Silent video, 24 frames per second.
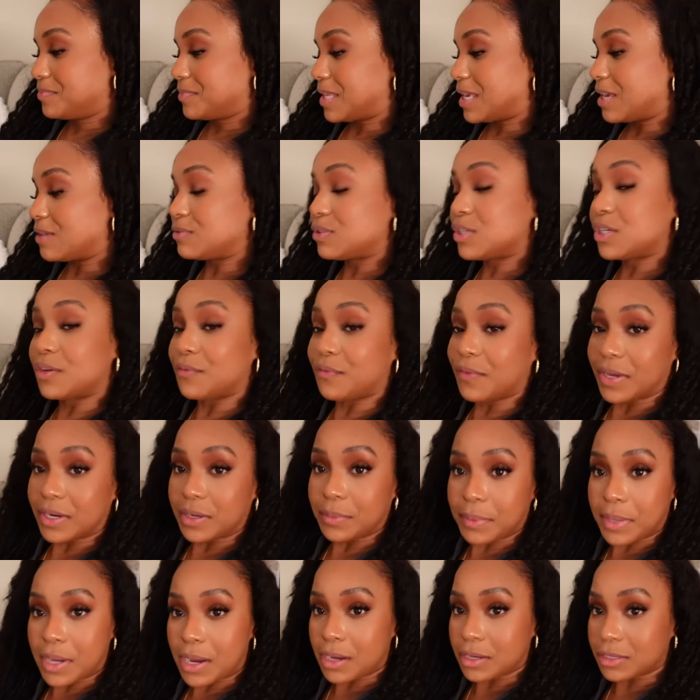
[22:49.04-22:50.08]
If she could find a
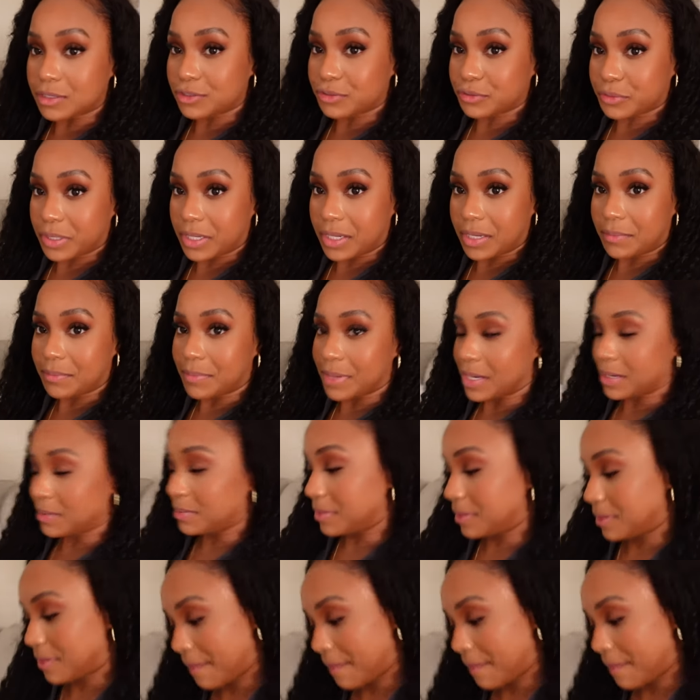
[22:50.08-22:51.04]
pecan tree, baby.